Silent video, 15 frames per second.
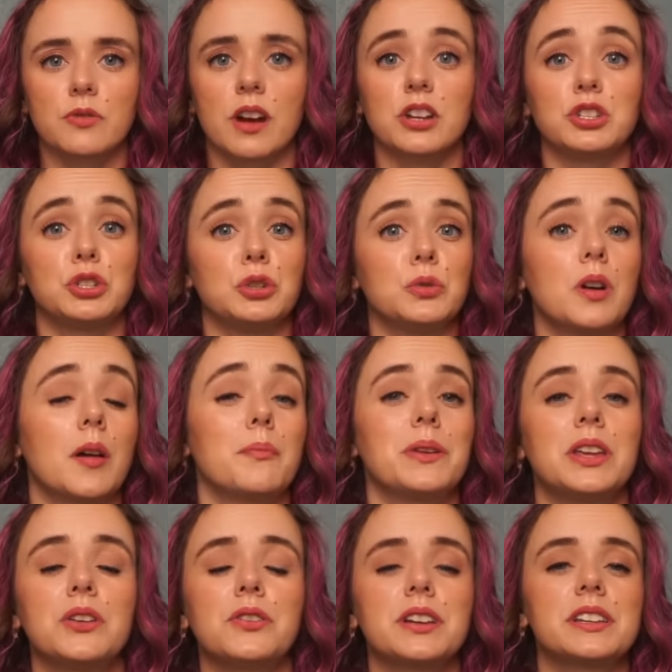try to
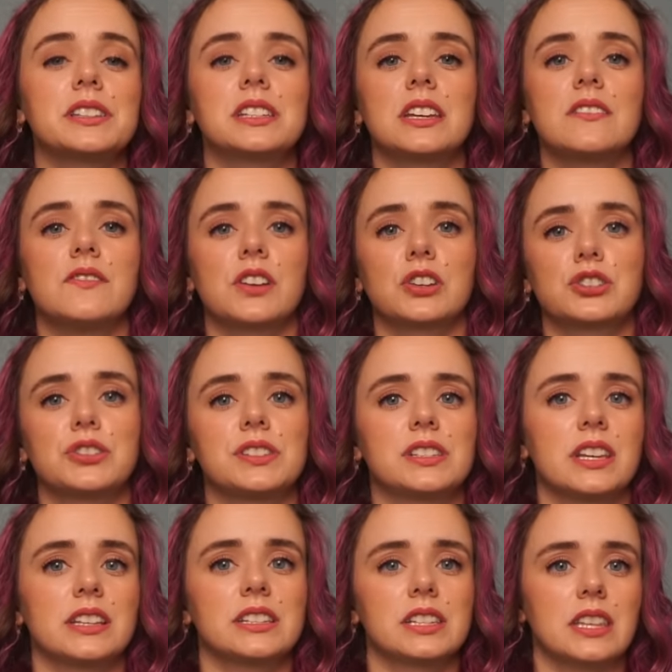appeal his conviction
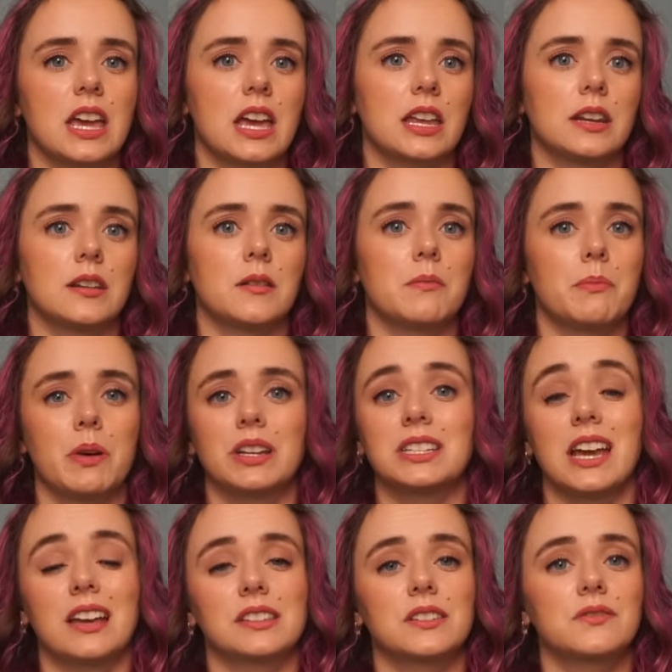since then, but
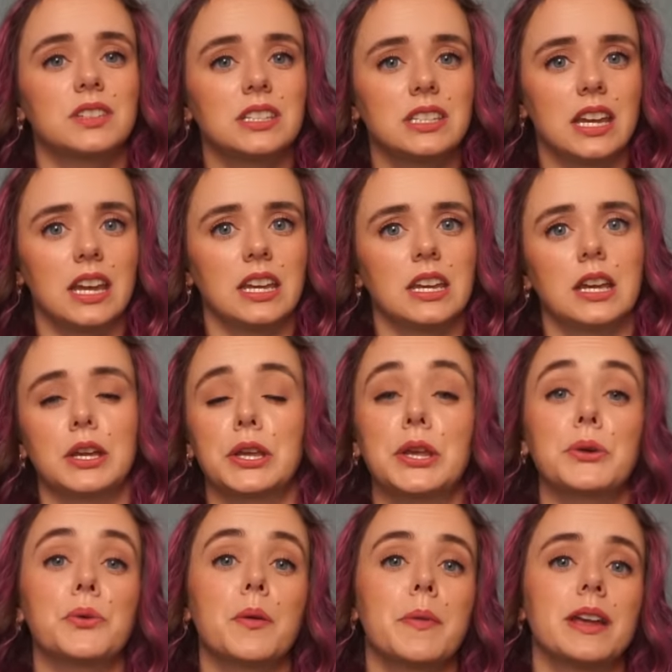as of today,
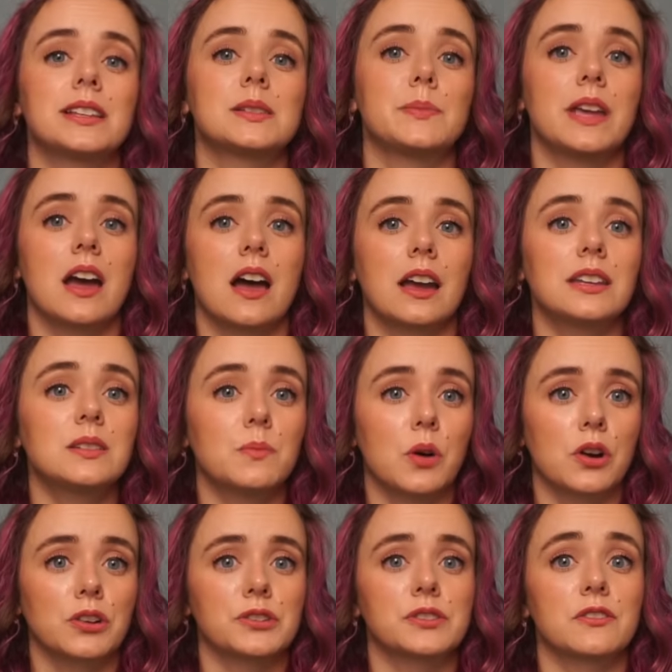he remains behind
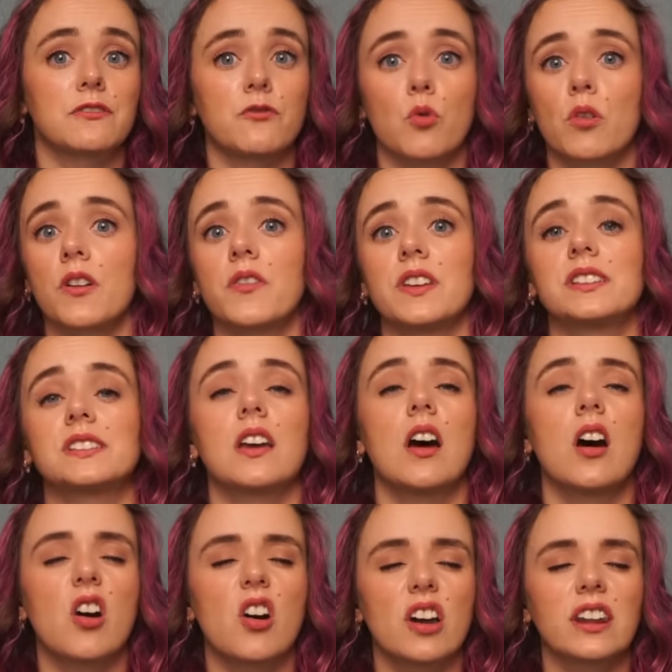bars for this
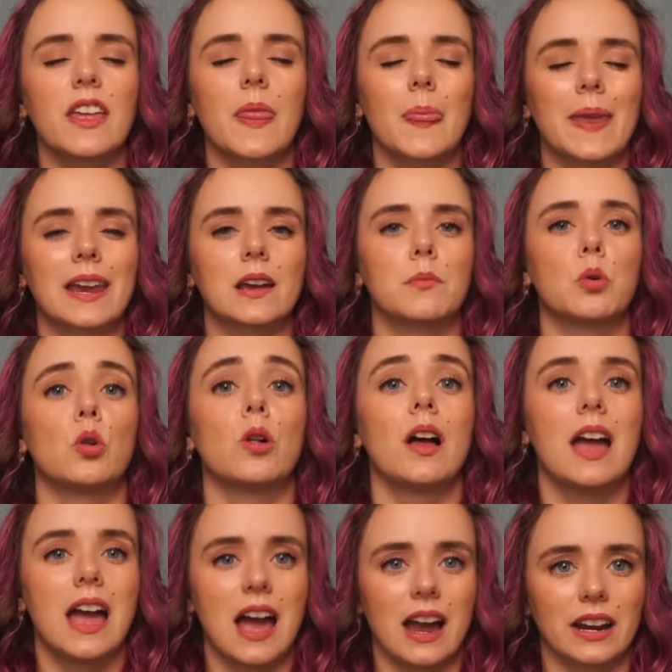unthinkable
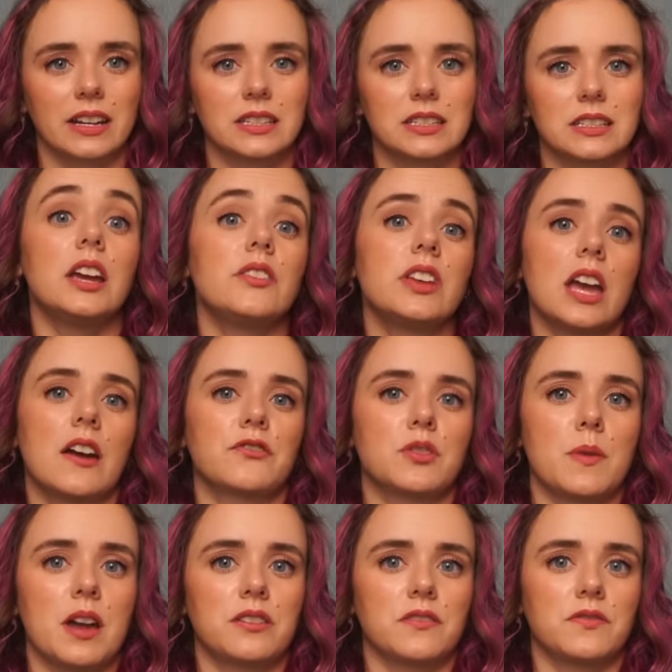act. In the
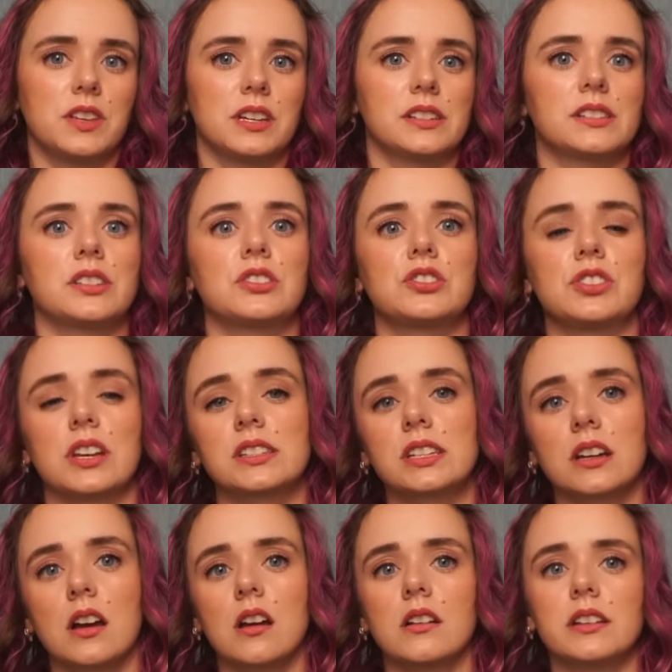aftermath of this,
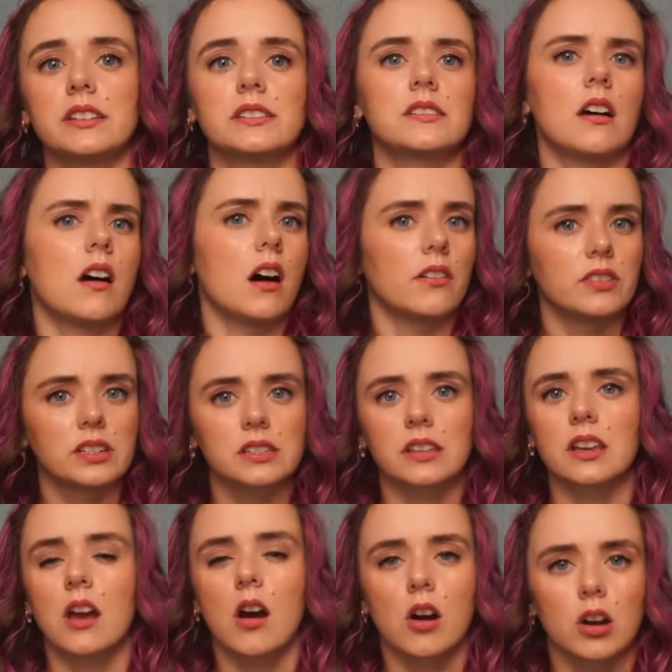Jessica is
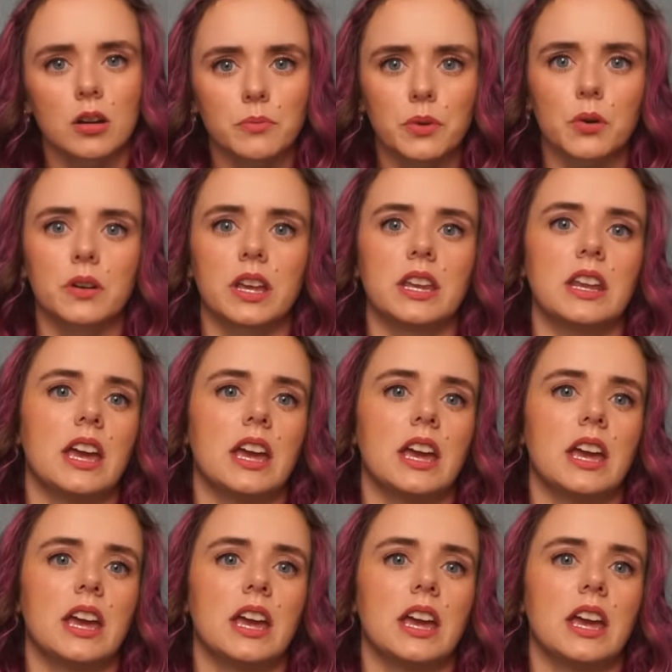obviously heartbroken